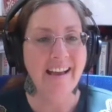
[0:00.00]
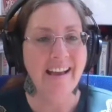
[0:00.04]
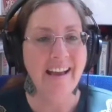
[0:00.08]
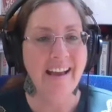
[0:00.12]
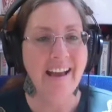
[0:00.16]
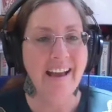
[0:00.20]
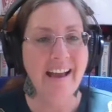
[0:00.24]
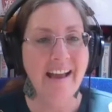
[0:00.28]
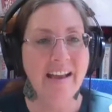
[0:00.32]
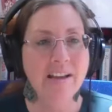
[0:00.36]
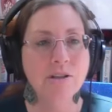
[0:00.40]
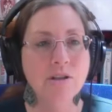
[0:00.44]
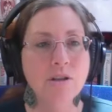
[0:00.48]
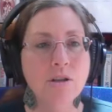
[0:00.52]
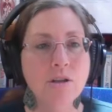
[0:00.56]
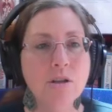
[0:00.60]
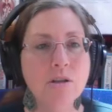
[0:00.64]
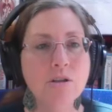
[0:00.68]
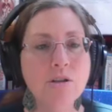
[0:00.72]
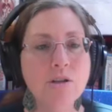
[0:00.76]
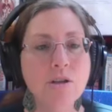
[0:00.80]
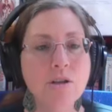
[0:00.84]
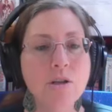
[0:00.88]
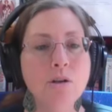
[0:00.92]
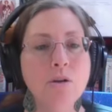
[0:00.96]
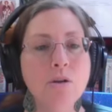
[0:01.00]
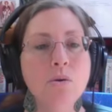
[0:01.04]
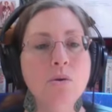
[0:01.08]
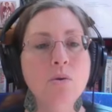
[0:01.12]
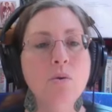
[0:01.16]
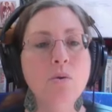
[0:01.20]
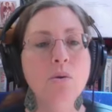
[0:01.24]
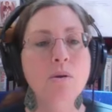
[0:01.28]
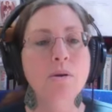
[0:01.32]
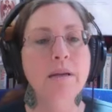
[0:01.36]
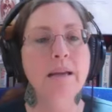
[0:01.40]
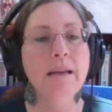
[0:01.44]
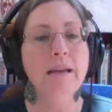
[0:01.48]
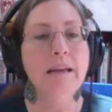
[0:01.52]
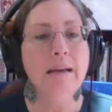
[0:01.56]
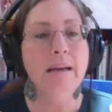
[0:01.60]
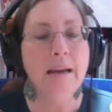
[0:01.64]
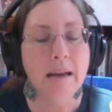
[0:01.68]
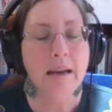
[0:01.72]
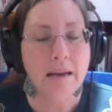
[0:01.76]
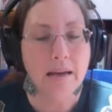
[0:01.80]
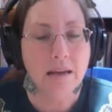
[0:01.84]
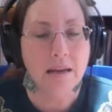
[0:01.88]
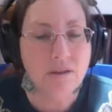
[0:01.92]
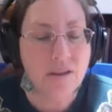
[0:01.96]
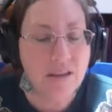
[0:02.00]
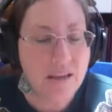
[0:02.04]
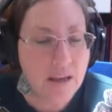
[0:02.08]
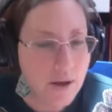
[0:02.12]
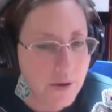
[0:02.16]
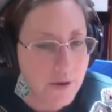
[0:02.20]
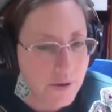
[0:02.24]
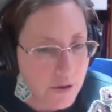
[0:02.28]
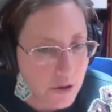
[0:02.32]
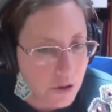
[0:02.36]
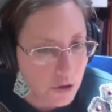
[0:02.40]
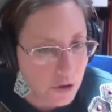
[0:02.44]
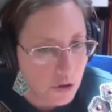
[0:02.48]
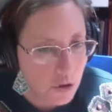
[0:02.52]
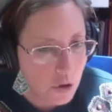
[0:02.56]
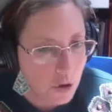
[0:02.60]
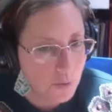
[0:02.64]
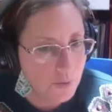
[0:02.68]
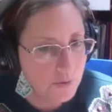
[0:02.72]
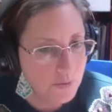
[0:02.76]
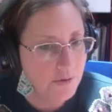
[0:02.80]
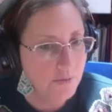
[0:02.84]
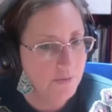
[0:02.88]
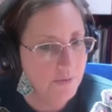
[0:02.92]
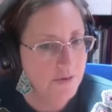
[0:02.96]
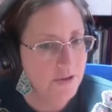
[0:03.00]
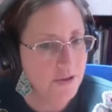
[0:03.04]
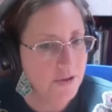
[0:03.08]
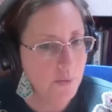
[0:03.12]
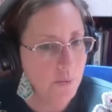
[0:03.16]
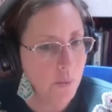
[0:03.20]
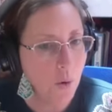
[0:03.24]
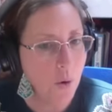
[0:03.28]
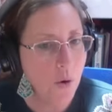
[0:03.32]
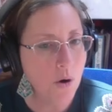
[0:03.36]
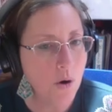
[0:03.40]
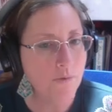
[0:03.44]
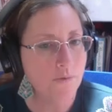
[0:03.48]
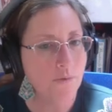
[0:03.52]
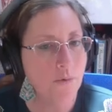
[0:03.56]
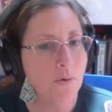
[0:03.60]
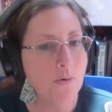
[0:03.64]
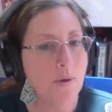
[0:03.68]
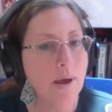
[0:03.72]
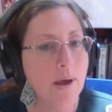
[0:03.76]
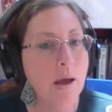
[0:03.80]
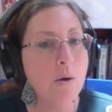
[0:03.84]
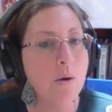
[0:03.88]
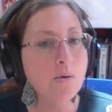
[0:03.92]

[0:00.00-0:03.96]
And do you need anything else in terms of support for that,